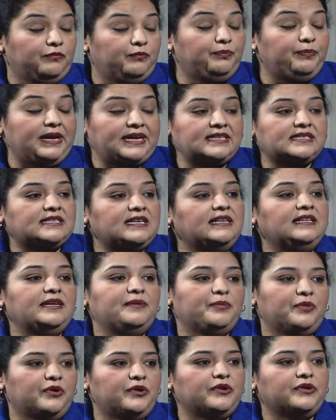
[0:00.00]
basically
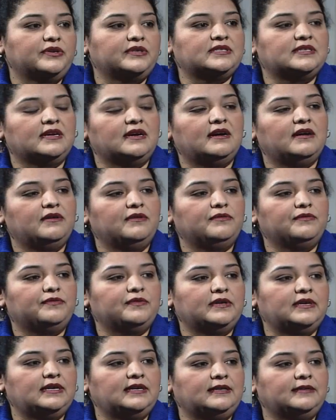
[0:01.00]
murders of
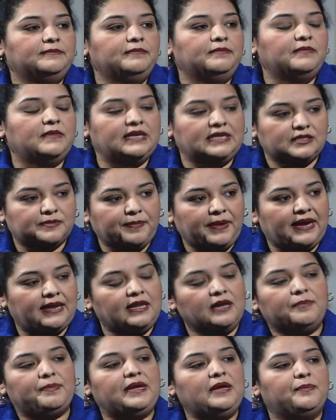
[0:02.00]

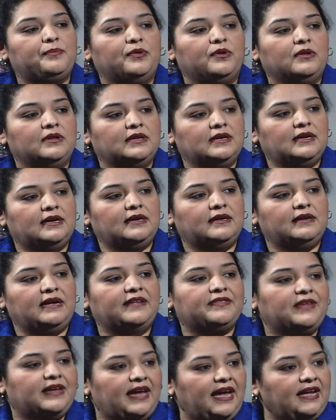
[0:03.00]
Hispanic people
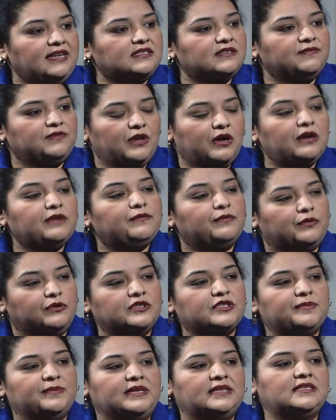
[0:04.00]
at the hands of law
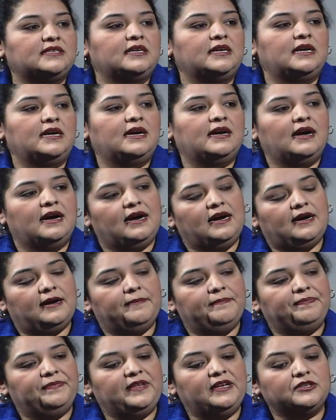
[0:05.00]
enforcement.
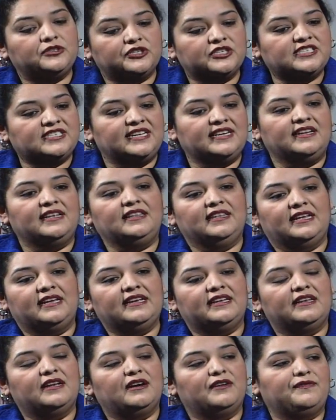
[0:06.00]
Interestingly
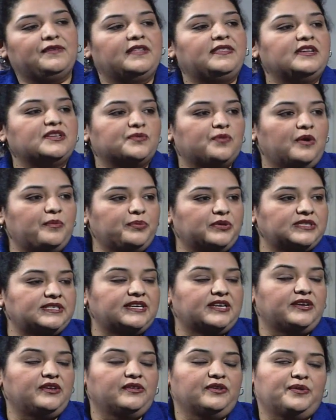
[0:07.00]
enough, at this one
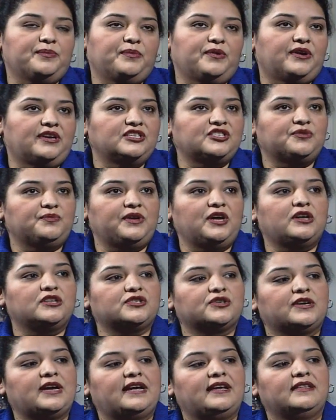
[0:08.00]
particular march, we
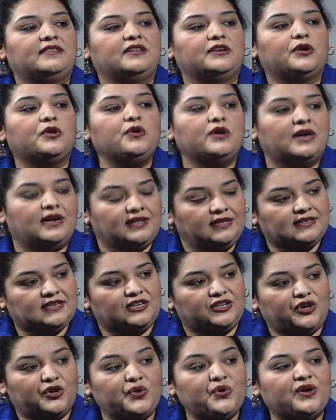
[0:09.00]
also had the
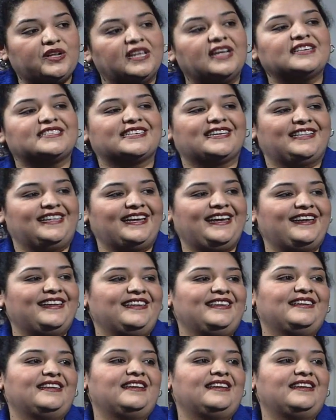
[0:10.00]
Ku Klux Klan